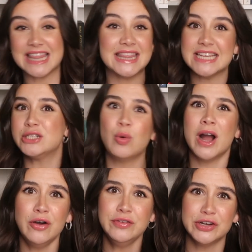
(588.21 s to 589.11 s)
they're
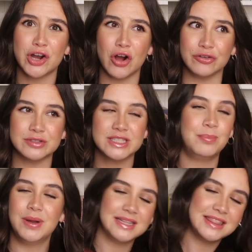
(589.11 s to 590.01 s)
12-year-olds.
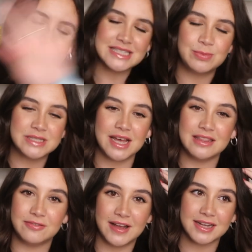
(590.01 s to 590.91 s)
But that's beside
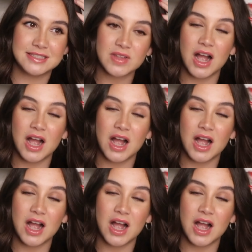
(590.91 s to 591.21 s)
the fact.